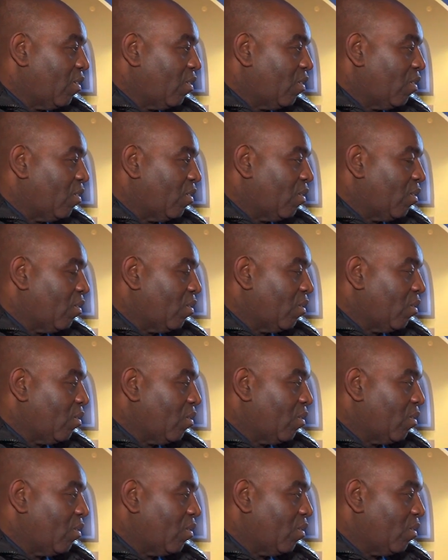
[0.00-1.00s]

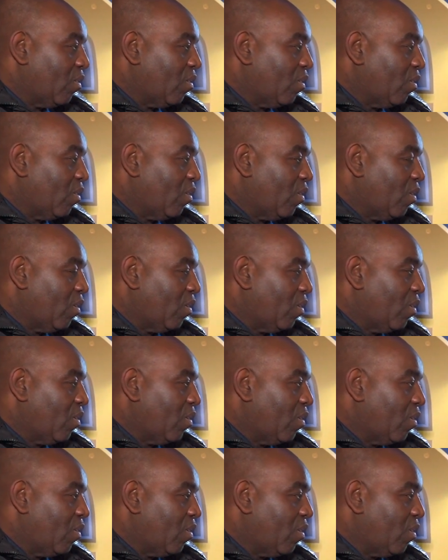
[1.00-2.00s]

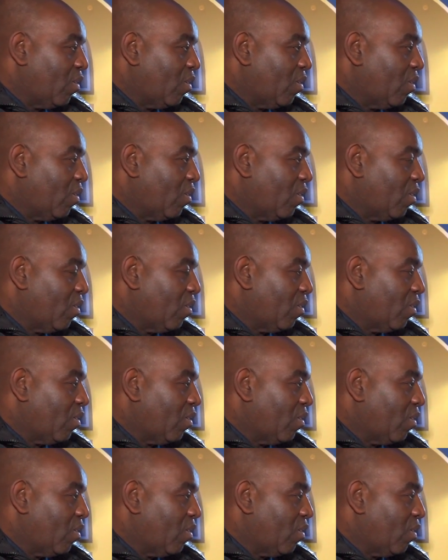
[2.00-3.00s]

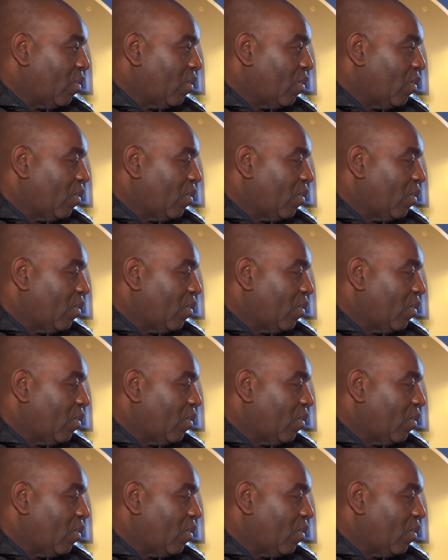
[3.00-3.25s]
This person isn't speaking.